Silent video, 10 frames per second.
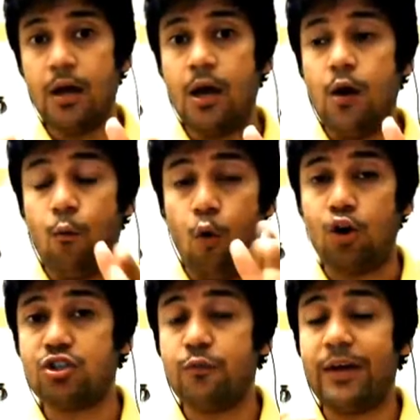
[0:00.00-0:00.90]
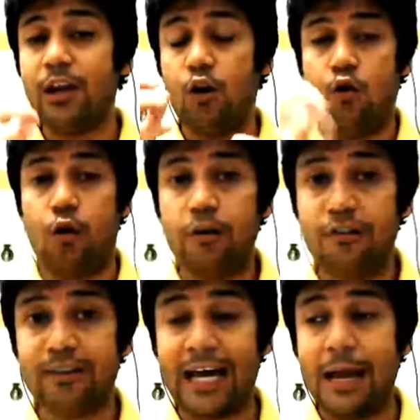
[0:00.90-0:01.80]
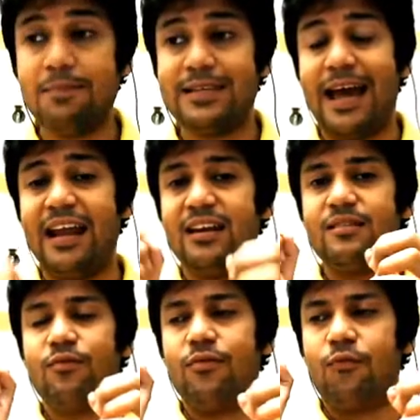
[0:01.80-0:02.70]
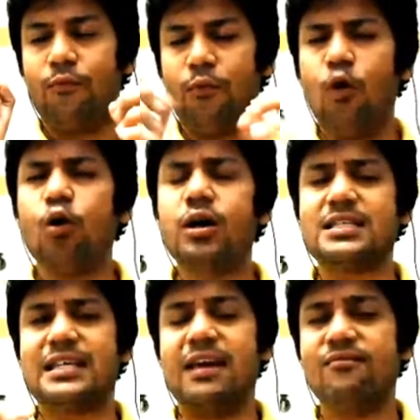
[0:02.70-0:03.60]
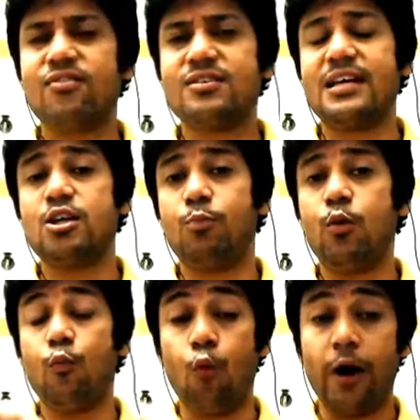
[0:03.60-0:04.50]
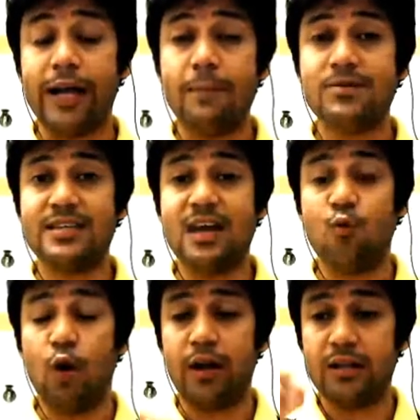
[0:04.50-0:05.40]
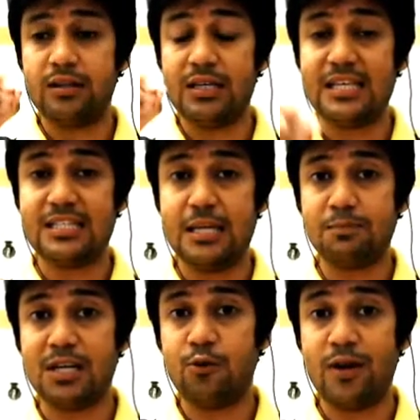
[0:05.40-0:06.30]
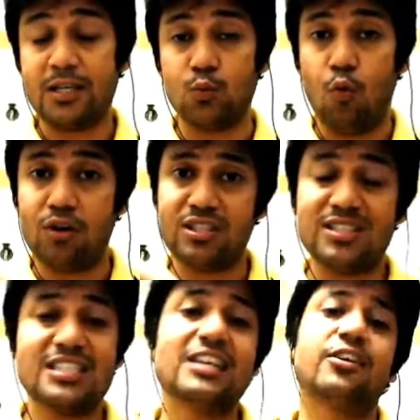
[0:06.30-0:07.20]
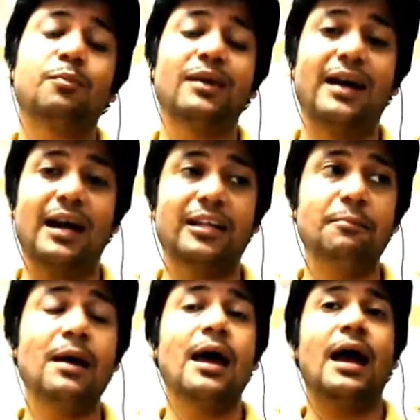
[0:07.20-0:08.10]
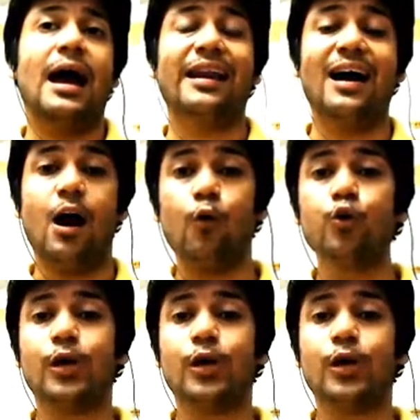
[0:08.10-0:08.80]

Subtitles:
watch the video a lot of times and focus and emphasize upon what I'm saying. What are these tips and tricks? What's the secret behind them and how you can